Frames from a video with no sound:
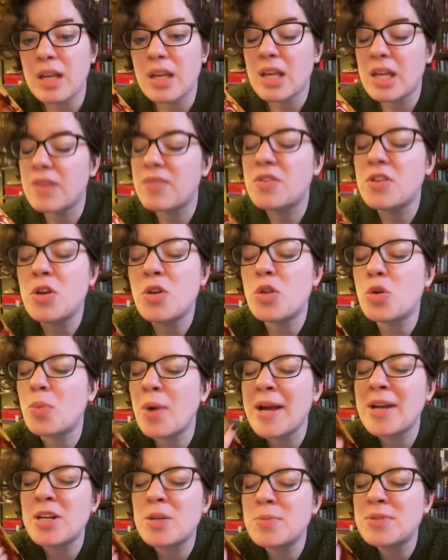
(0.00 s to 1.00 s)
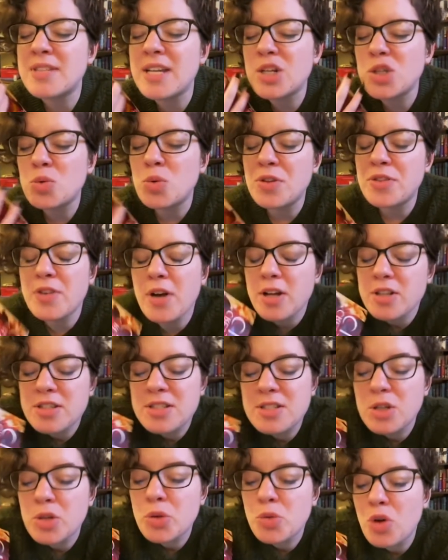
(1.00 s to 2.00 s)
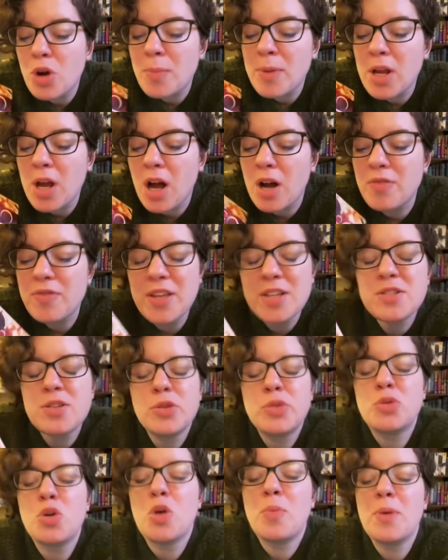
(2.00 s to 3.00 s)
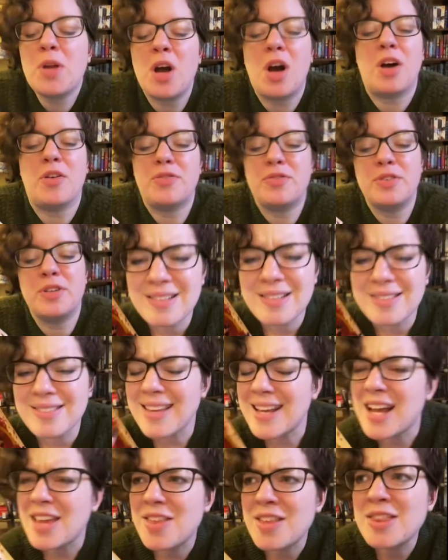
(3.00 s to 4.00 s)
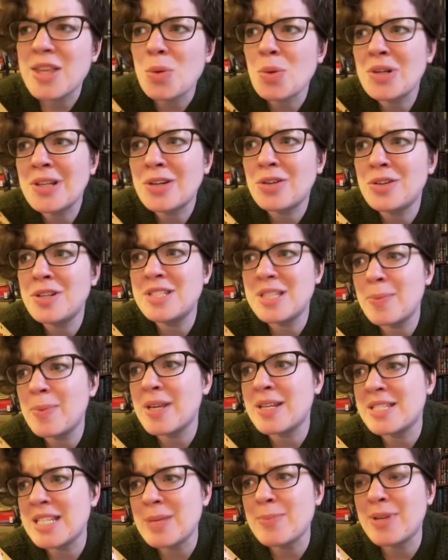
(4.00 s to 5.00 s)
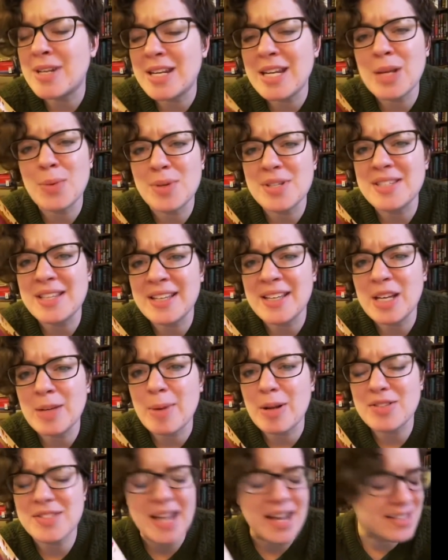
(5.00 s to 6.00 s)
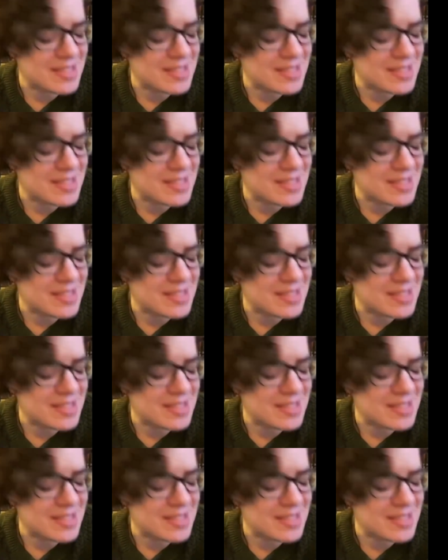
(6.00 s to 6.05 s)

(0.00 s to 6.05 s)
Even though the random sexual thoughts still throw me off, they still throw me off. Like I think there were literally something in Demon and he was thinking about sex.